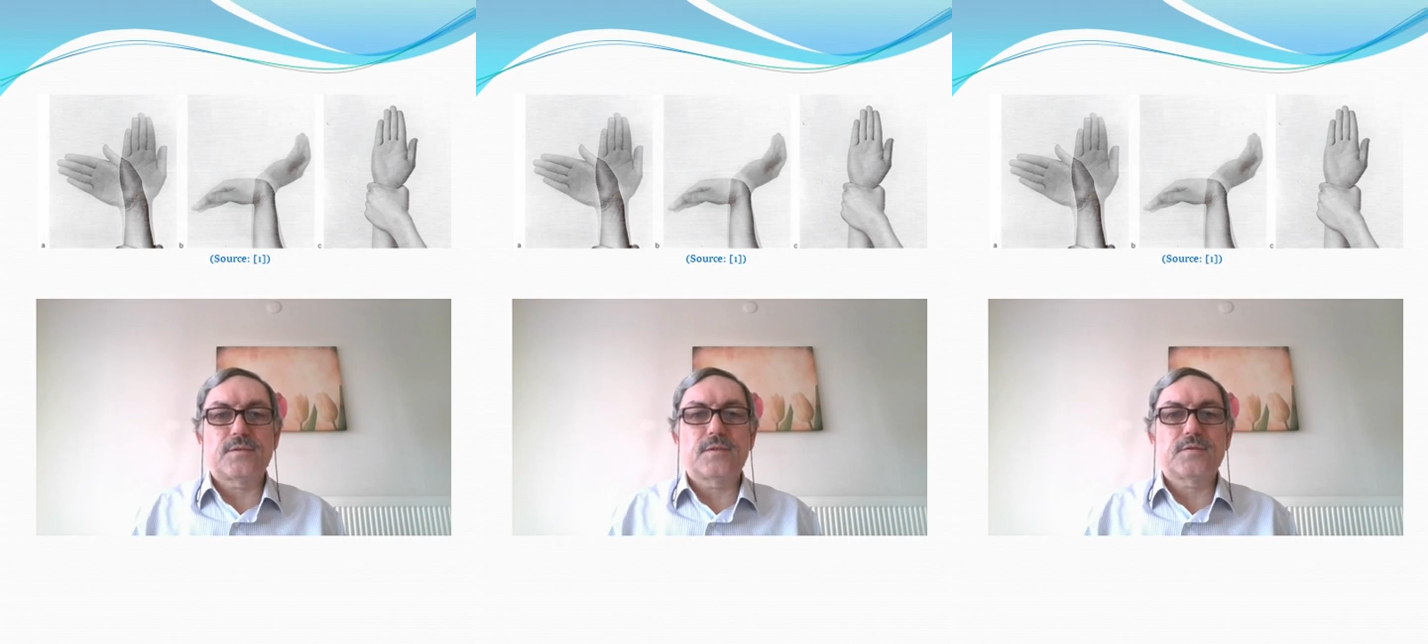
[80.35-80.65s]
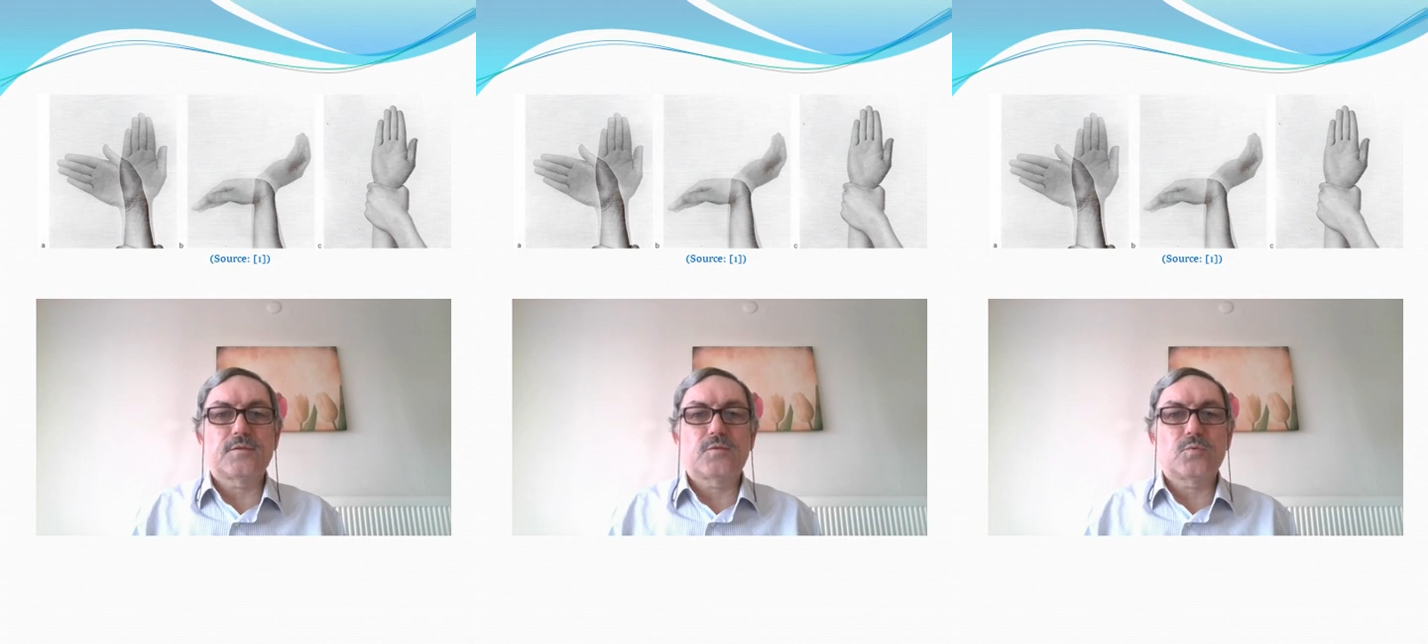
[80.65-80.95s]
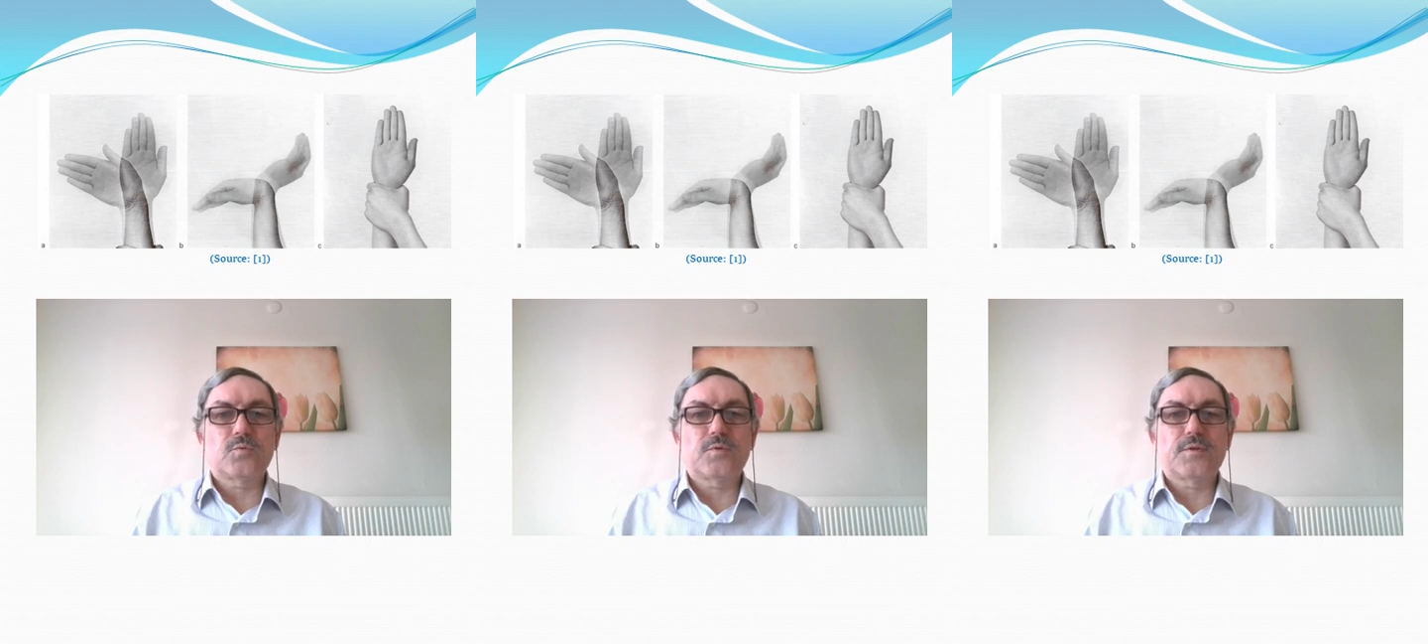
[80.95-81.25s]
there is
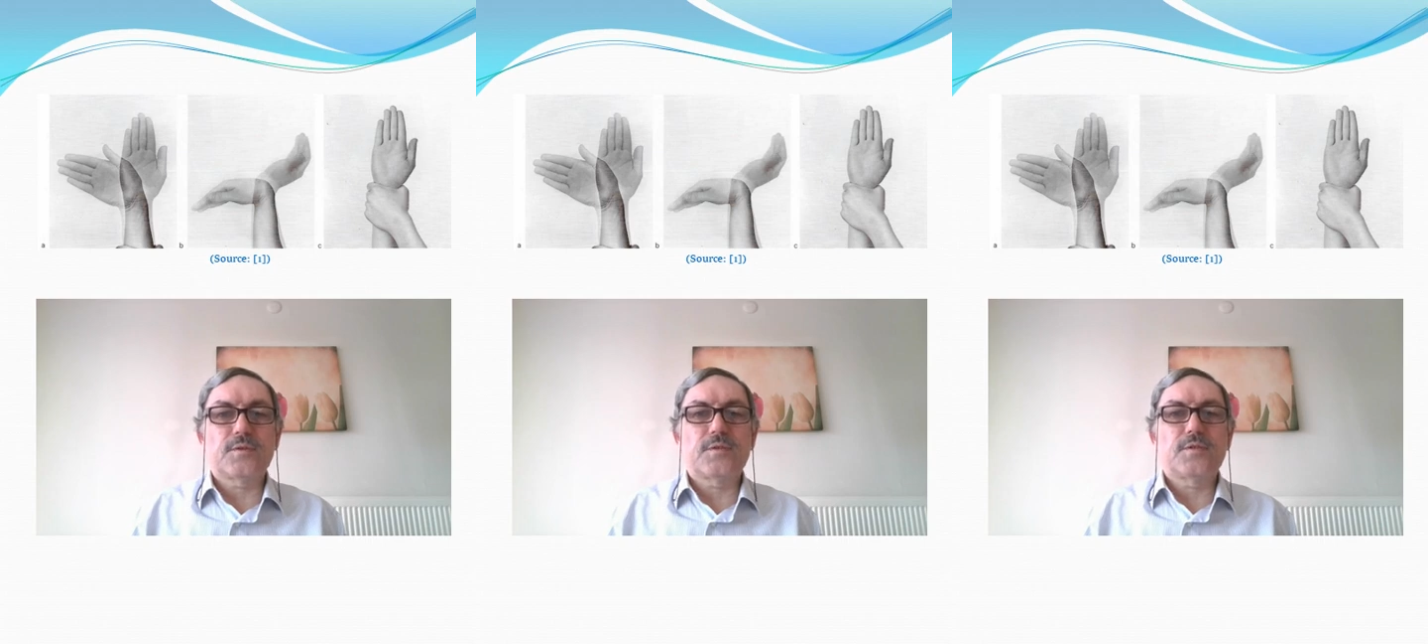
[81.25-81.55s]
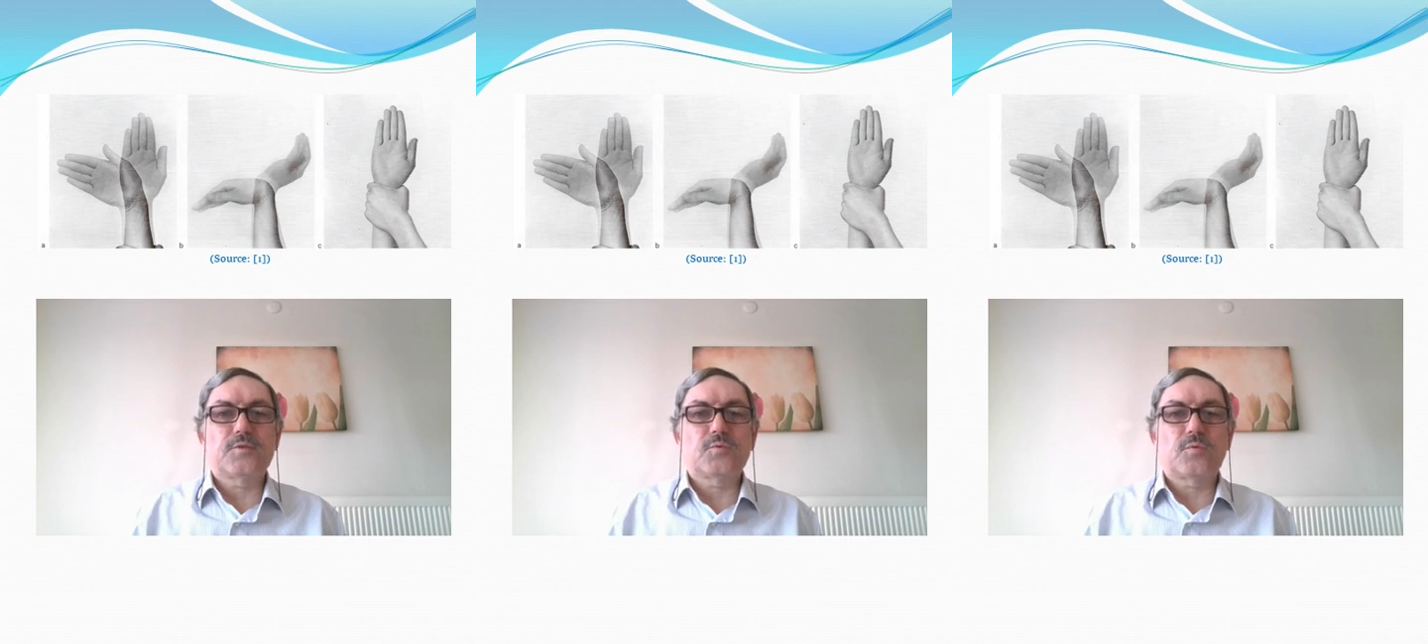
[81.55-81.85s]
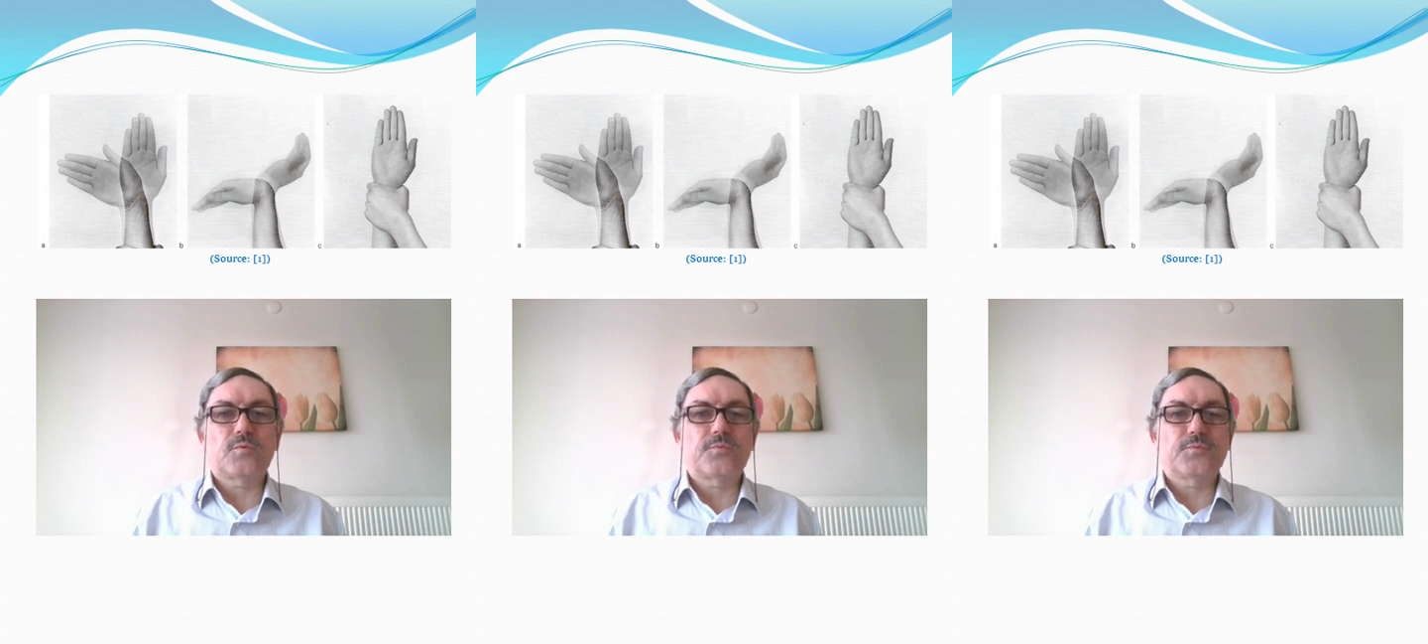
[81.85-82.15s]
2 degrees
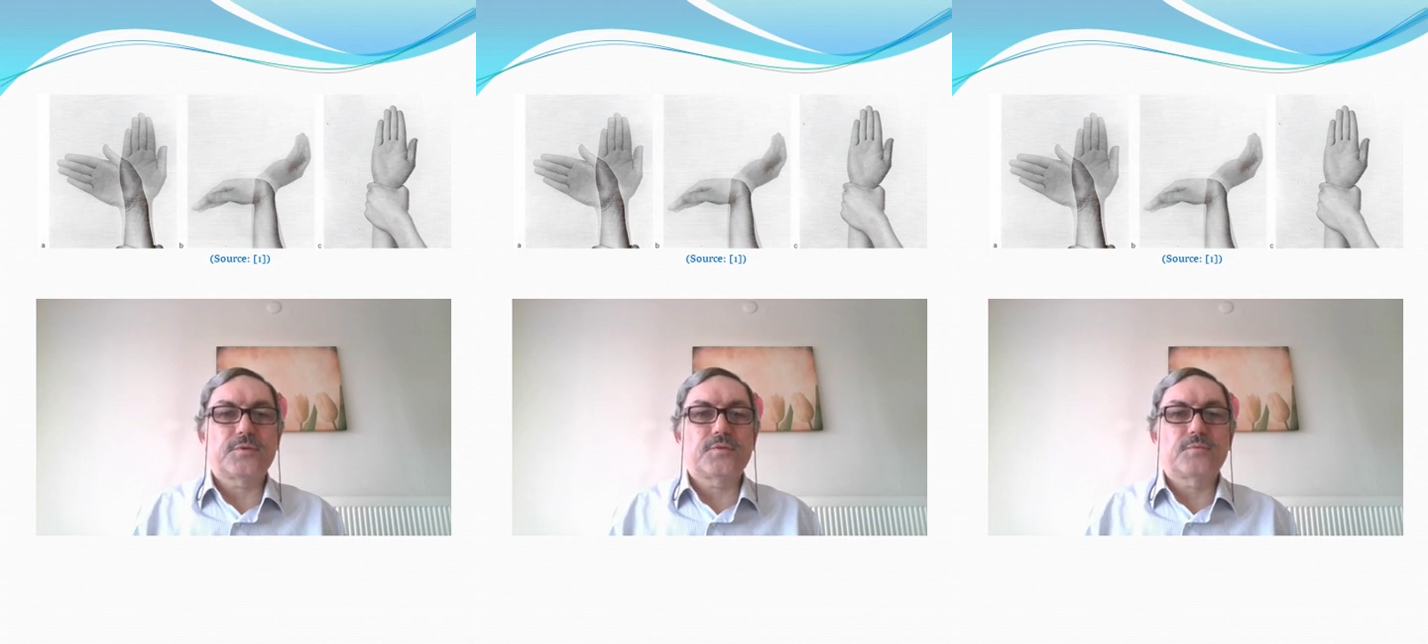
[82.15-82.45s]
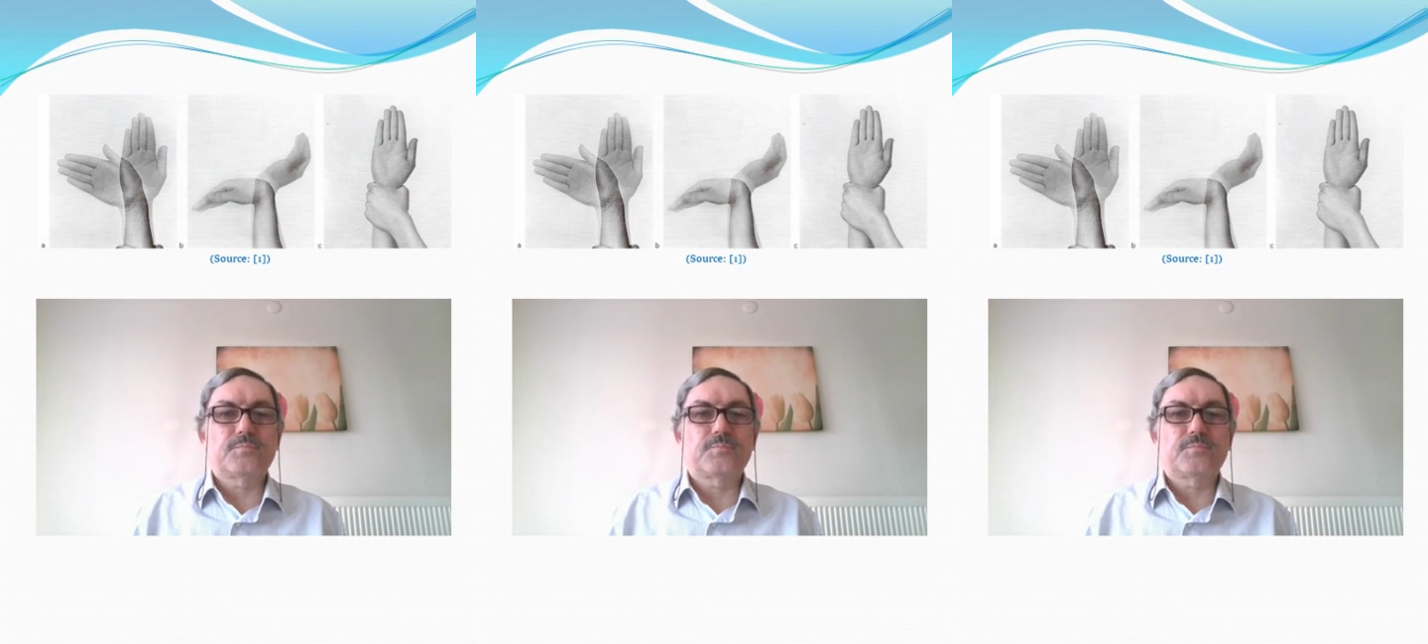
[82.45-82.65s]
of freedom.